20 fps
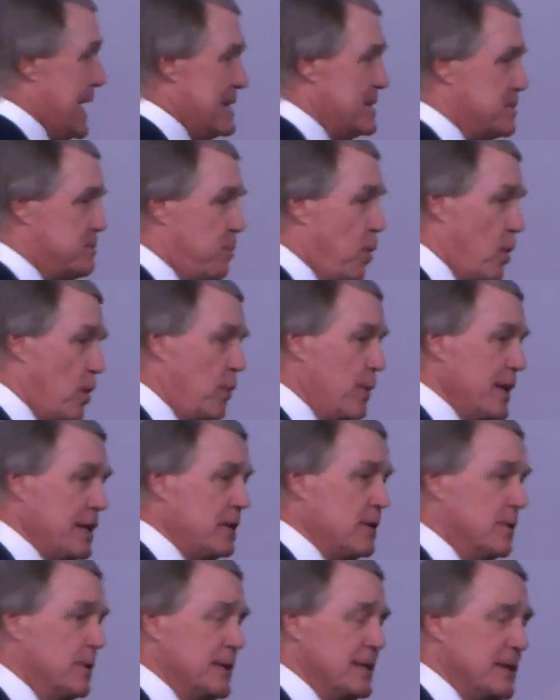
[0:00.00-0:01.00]
add Puerto
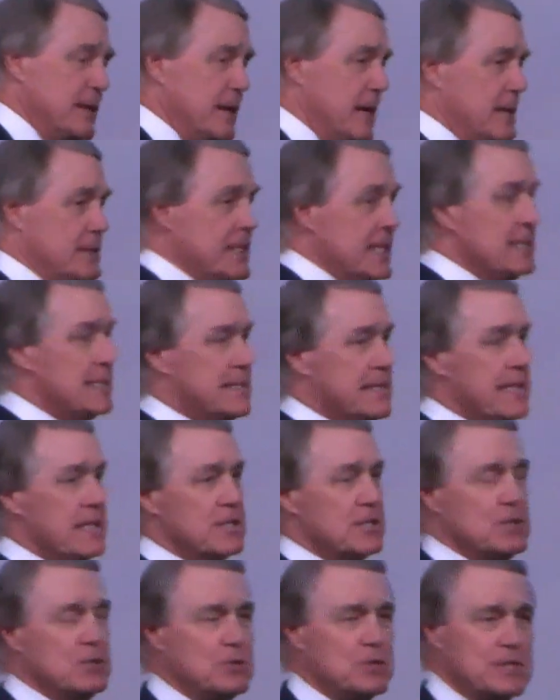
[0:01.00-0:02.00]
Rico and D.C.
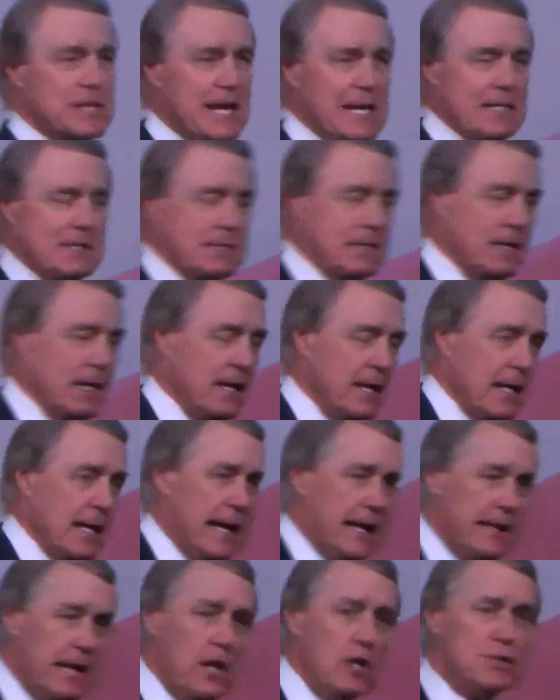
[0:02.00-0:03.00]
as new states.
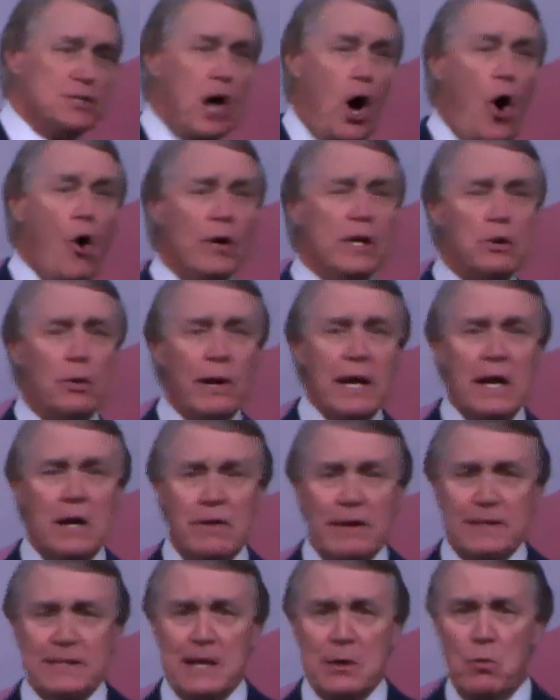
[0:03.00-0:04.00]
And here's the holy
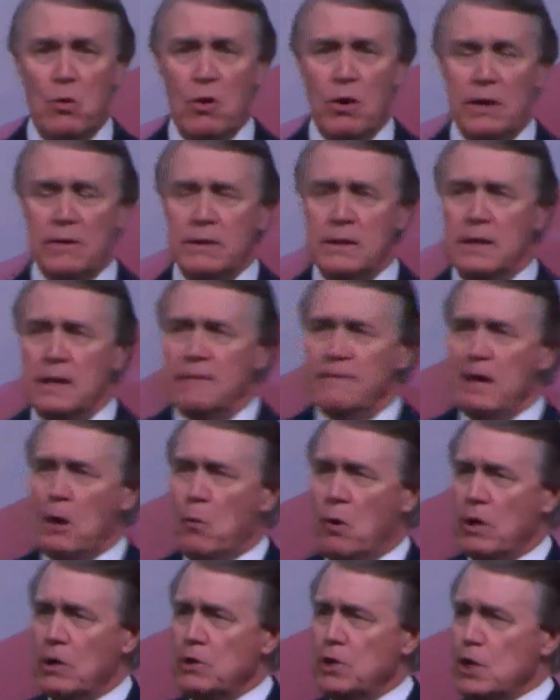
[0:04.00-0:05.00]
grail that they want. They
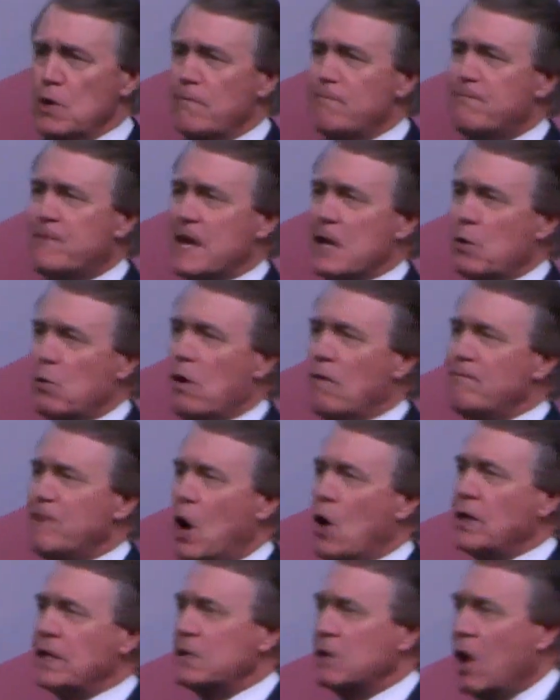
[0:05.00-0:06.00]
want a new federal
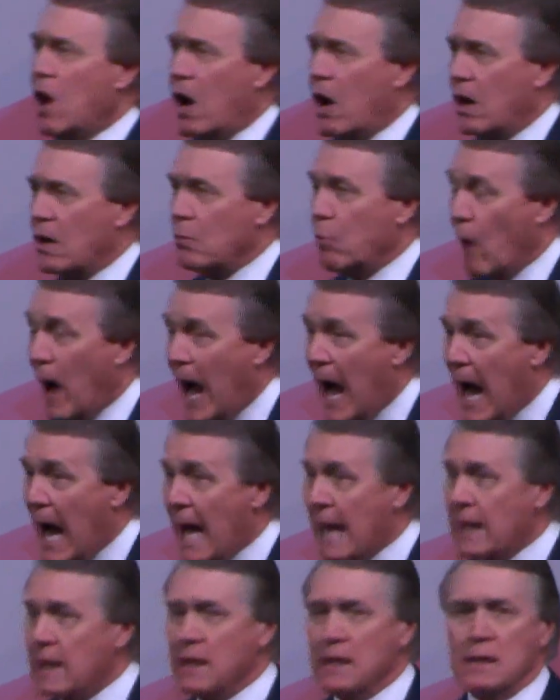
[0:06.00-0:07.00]
voting law.
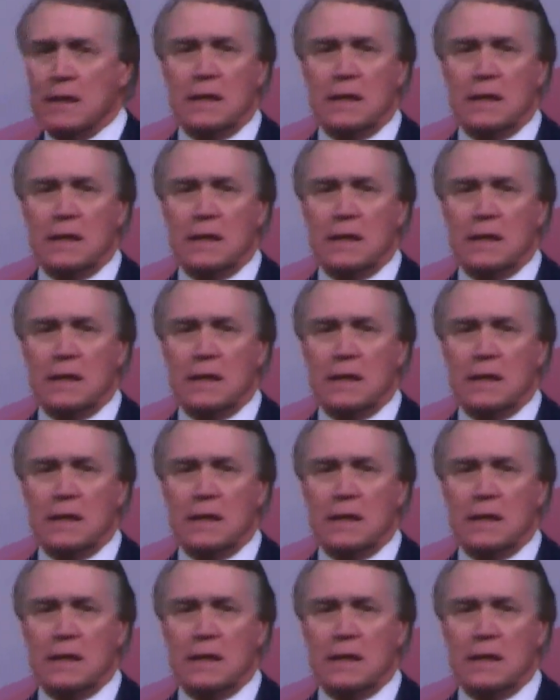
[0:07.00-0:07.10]
Why?